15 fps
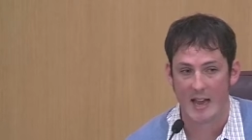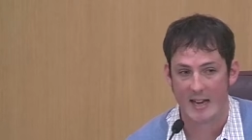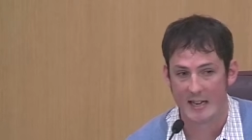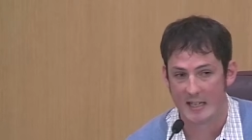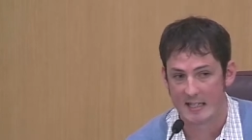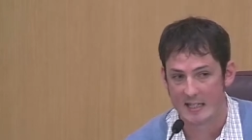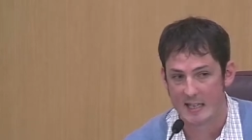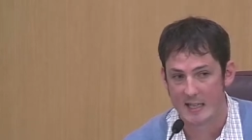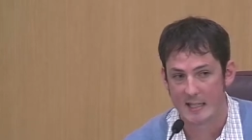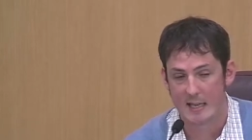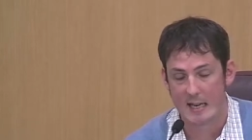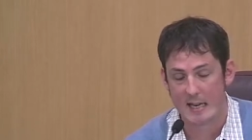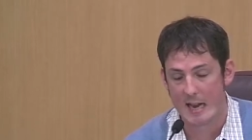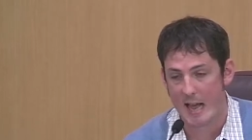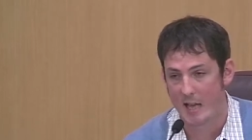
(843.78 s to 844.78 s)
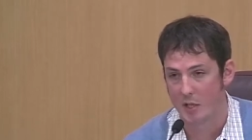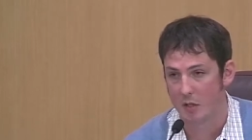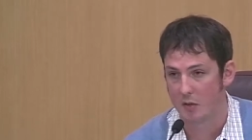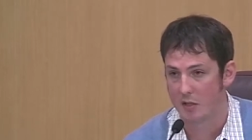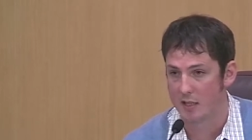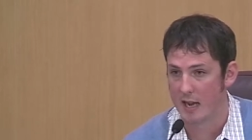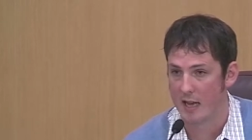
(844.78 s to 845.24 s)
and existing
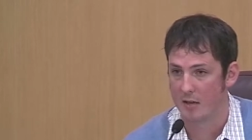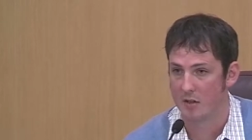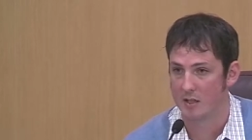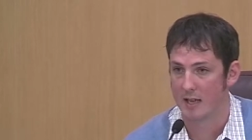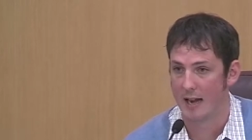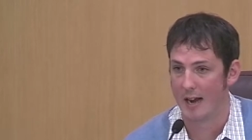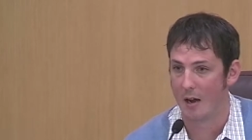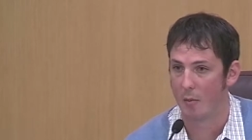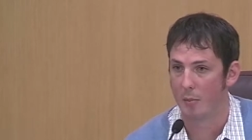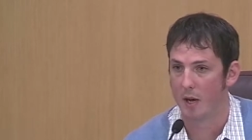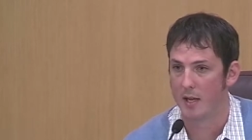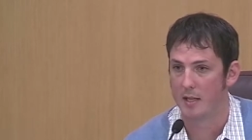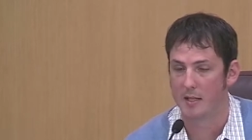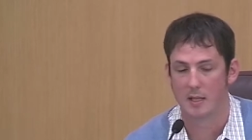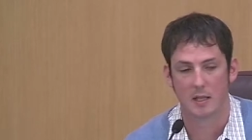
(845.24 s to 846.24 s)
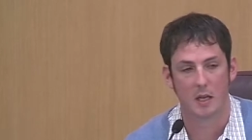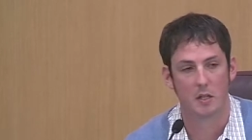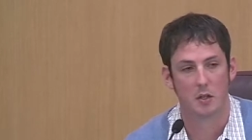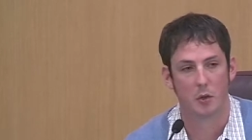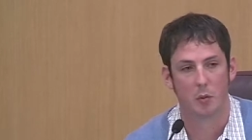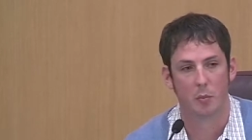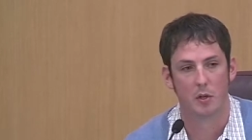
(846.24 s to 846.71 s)
national standards that help us as
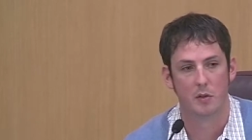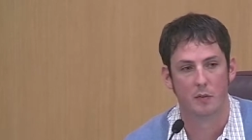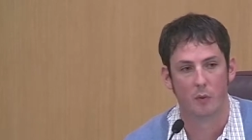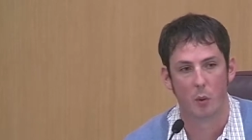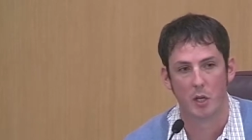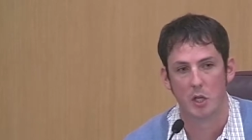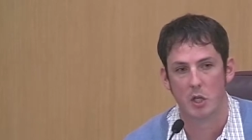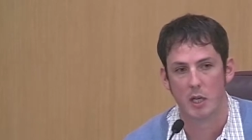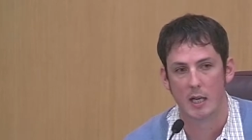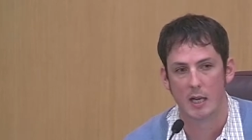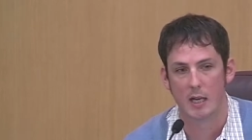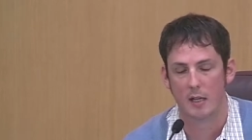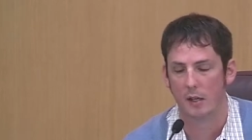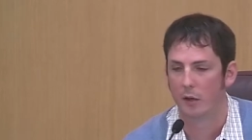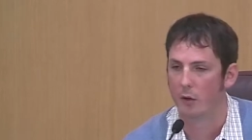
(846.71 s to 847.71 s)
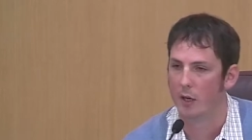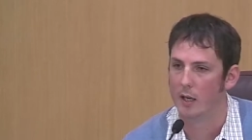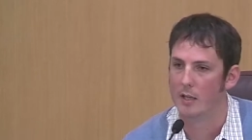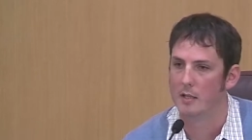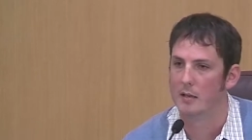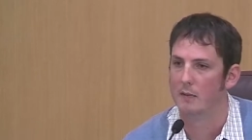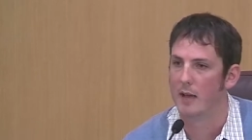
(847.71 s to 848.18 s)
consumers avoid GE
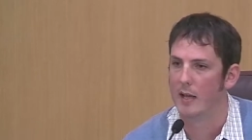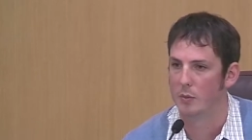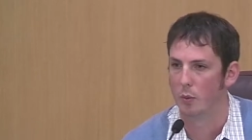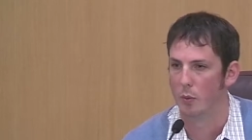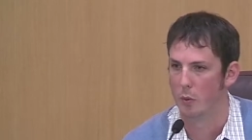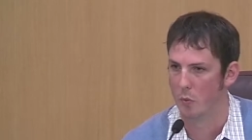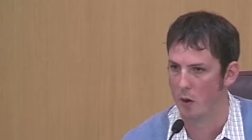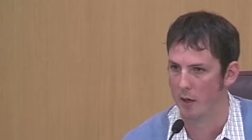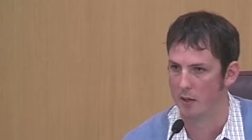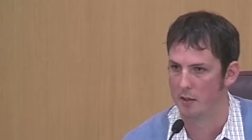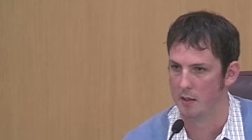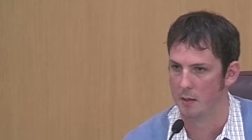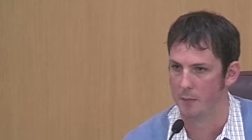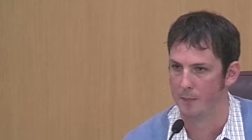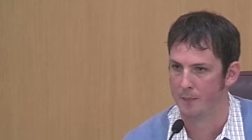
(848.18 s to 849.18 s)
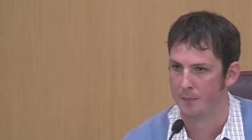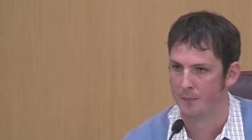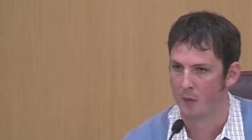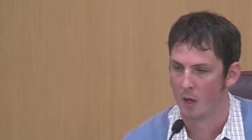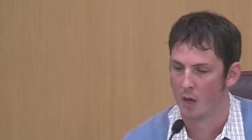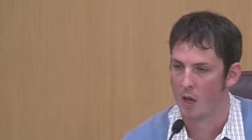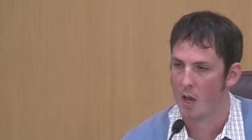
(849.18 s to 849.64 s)
ingredients if that's what we want to do.
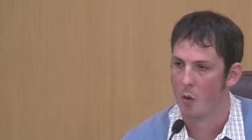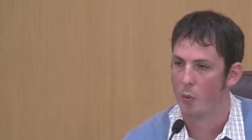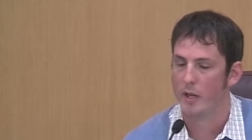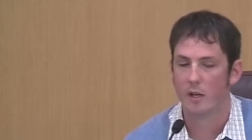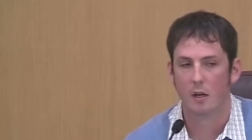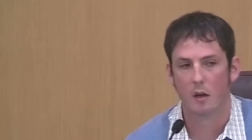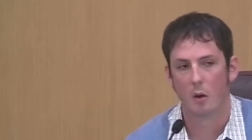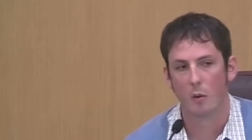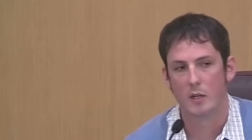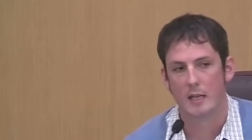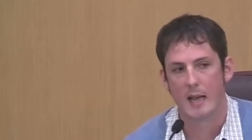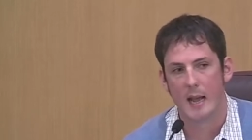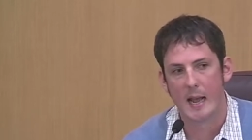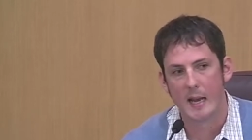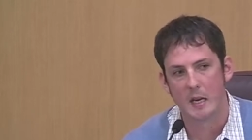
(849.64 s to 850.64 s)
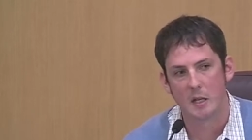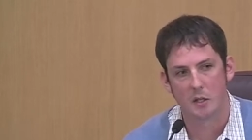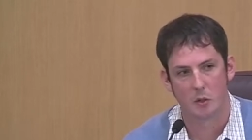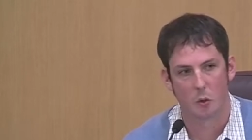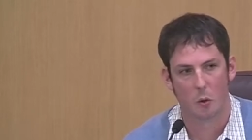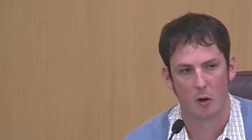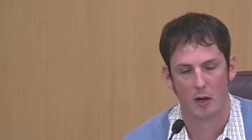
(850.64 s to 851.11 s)
We can go into any
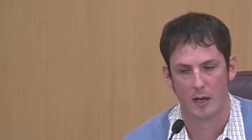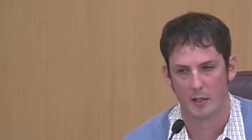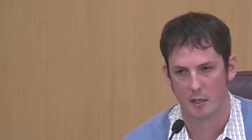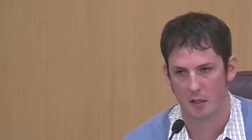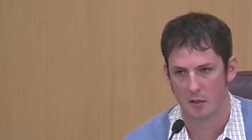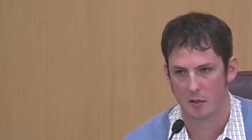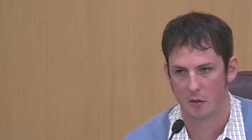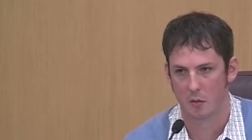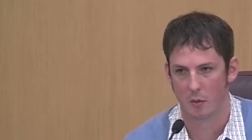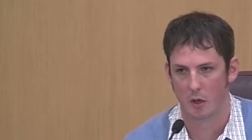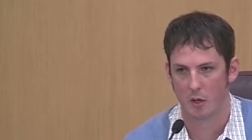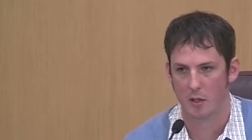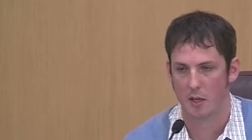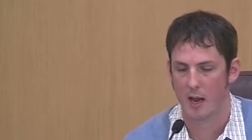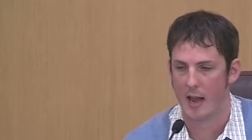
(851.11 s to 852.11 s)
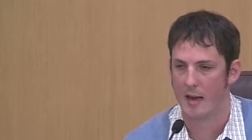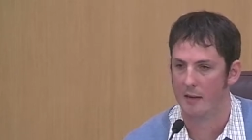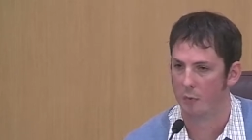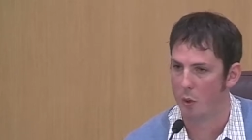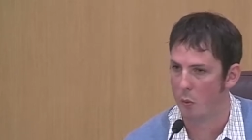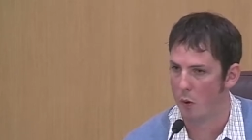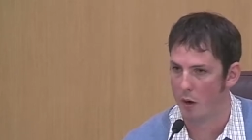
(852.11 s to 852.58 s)
store as consumers, and
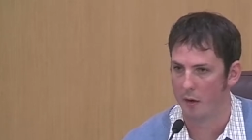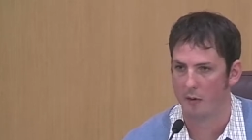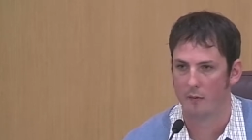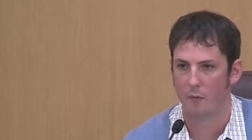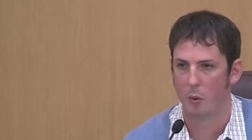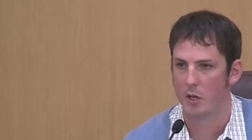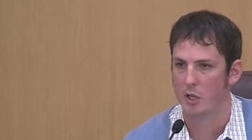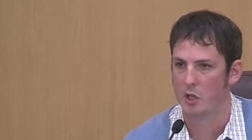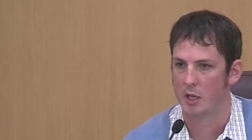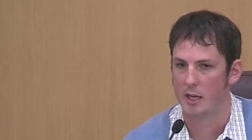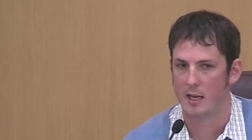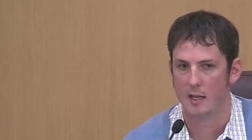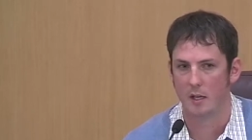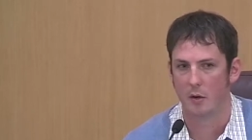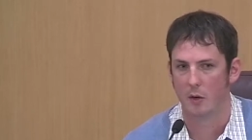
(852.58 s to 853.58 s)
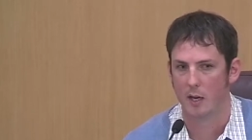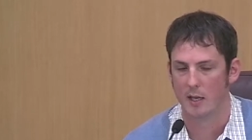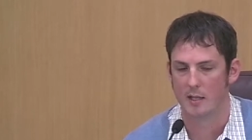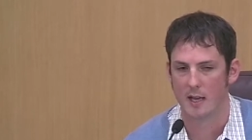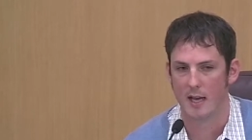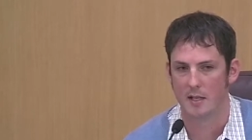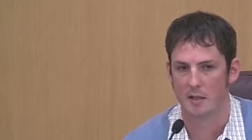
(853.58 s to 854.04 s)
if we want to avoid GE
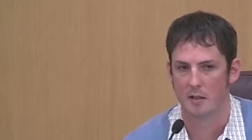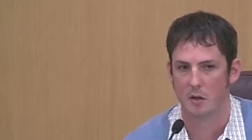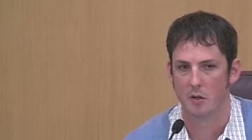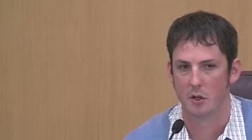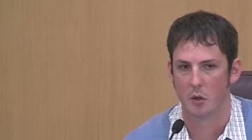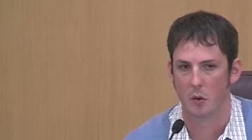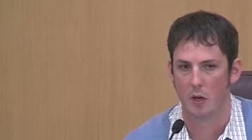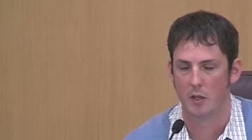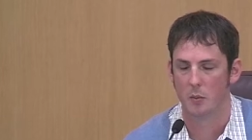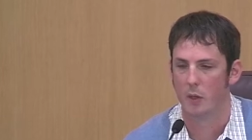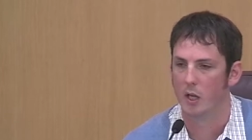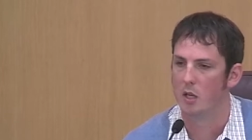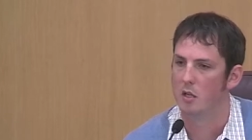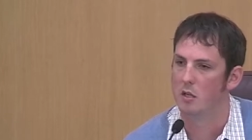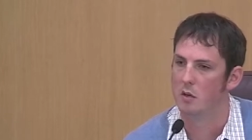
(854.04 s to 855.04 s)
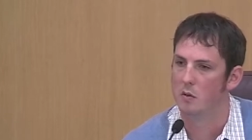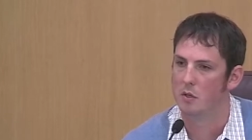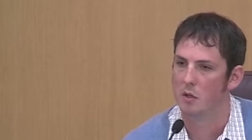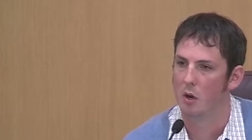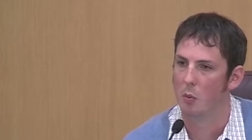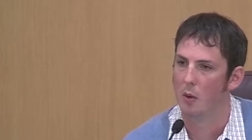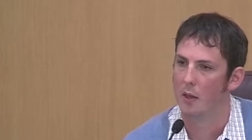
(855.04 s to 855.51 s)
ingredients, as is our choice, we can do
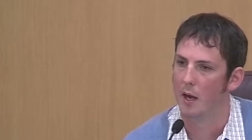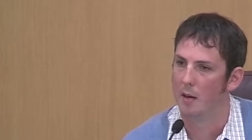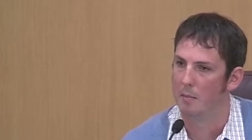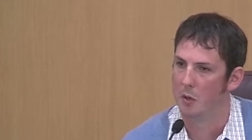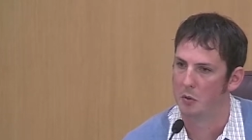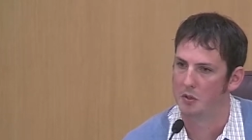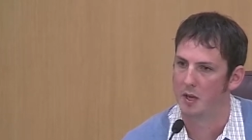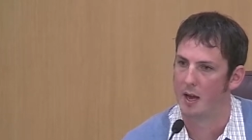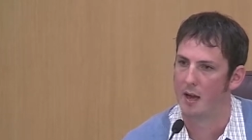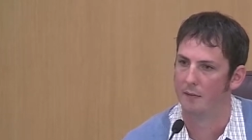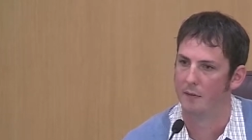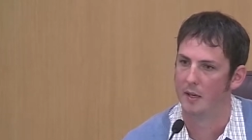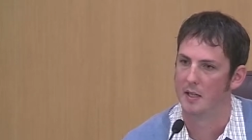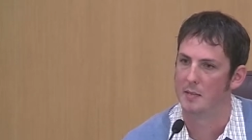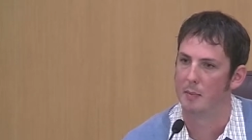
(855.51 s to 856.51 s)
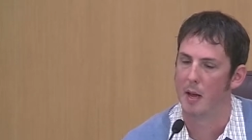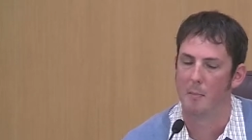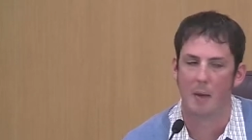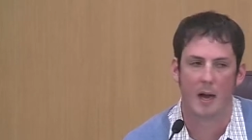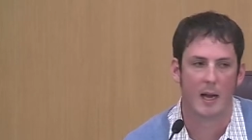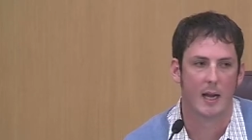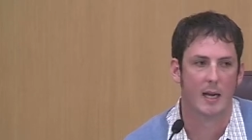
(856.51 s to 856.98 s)
so with utmost confidence by
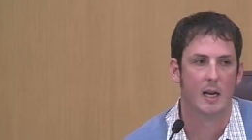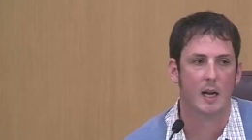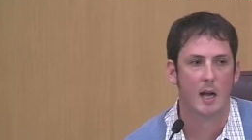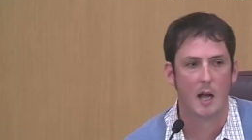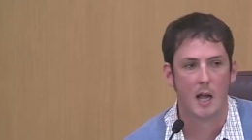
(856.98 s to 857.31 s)
buying